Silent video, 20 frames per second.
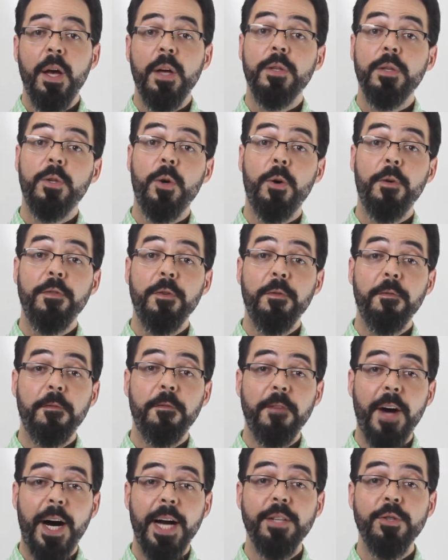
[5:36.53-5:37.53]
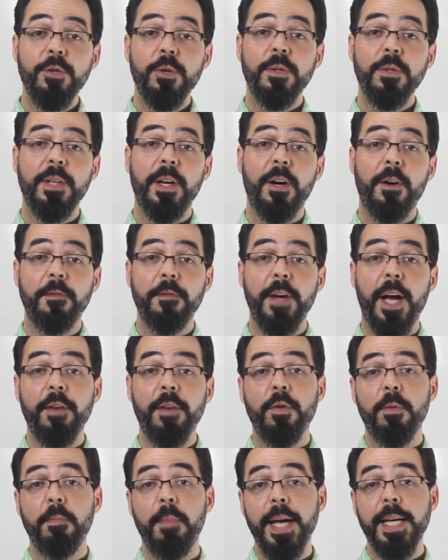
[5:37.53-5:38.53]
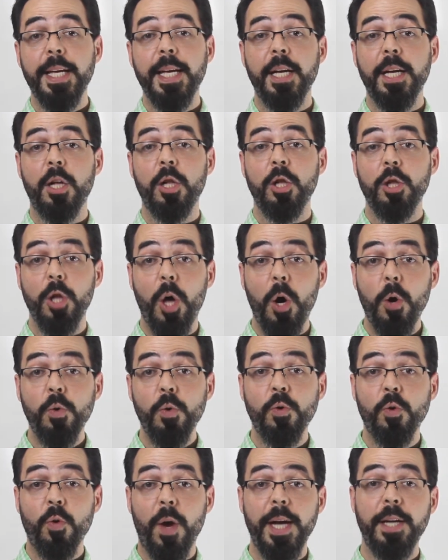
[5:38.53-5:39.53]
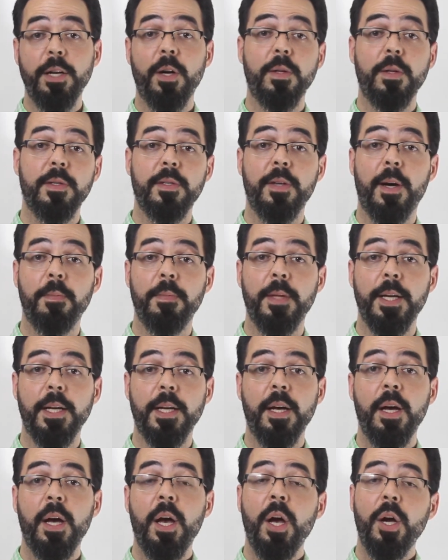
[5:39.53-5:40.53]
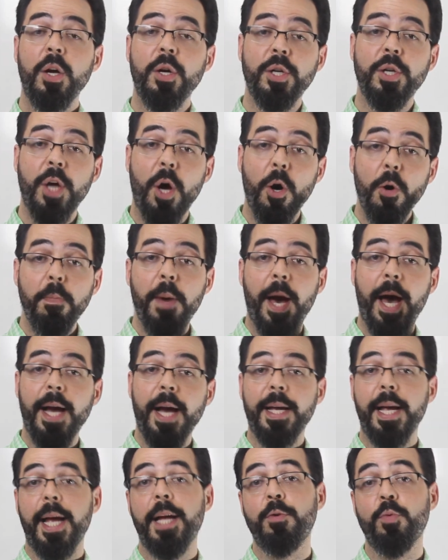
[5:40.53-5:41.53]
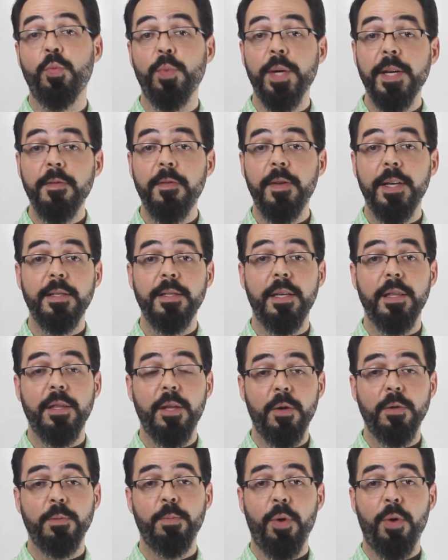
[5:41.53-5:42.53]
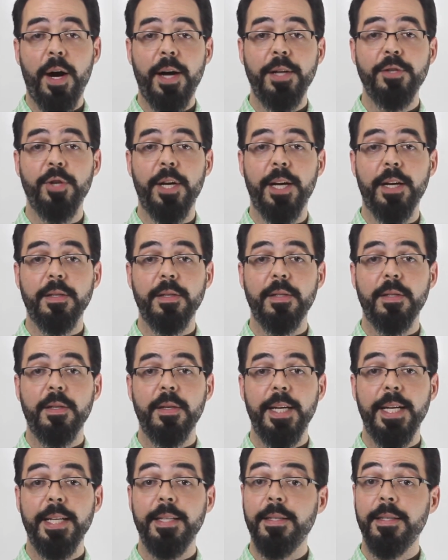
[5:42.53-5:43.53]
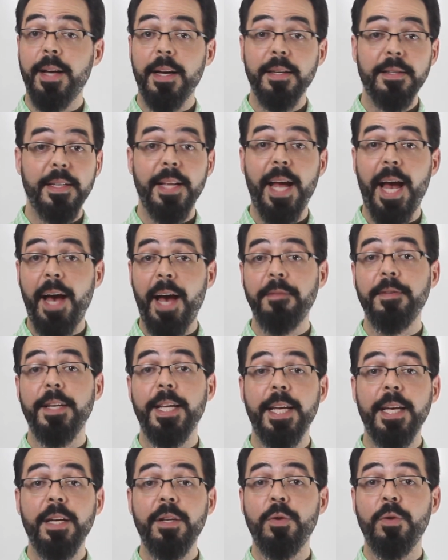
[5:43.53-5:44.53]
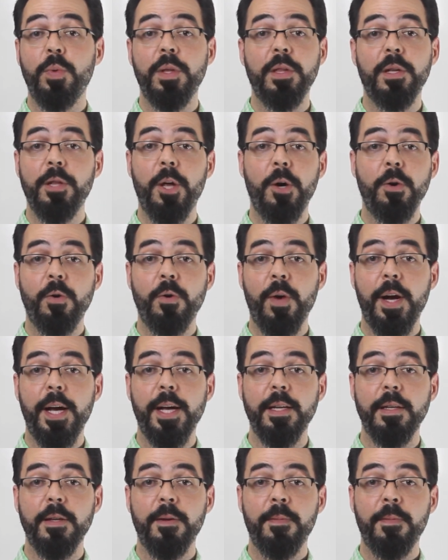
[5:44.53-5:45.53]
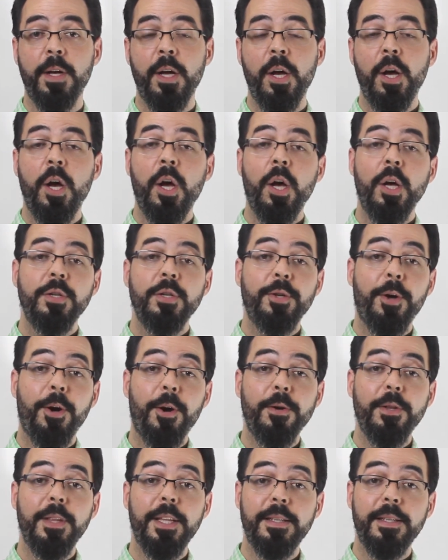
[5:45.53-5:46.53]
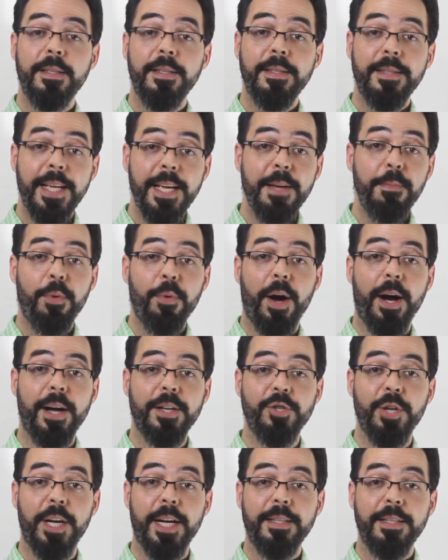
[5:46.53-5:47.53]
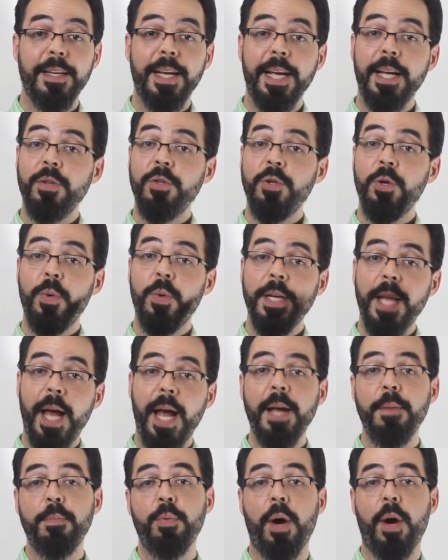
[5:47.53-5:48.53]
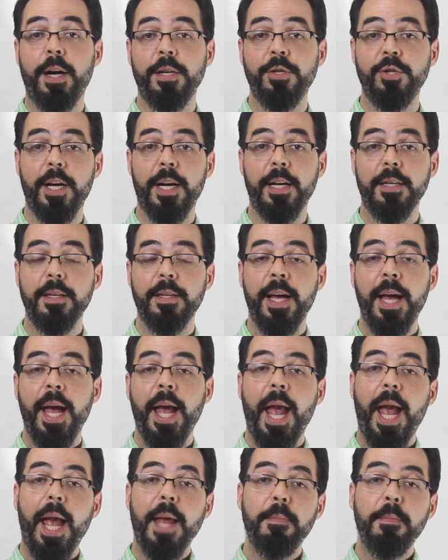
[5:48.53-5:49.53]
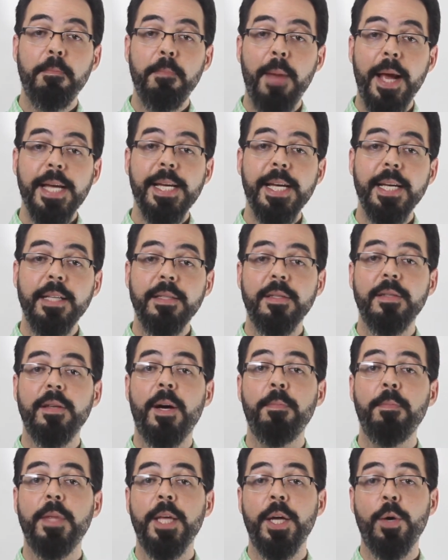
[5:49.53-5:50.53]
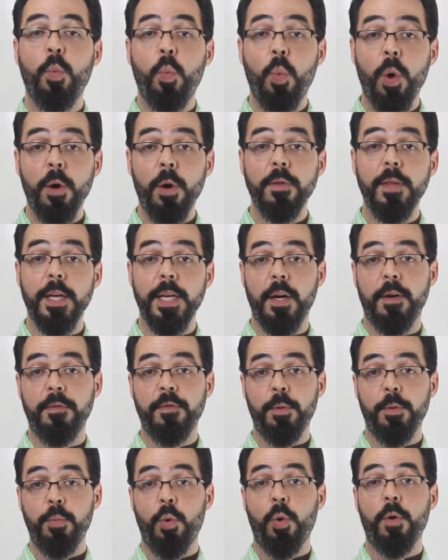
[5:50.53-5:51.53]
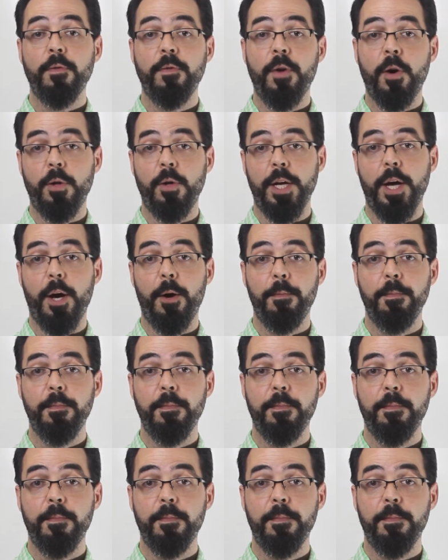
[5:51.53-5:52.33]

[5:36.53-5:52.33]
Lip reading: So if you find yourself ever making a low grade on something, go back and revisit those projects. It doesn't have to end with a low grade. Turn the C project into an A project and make it something worthy of your portfolio.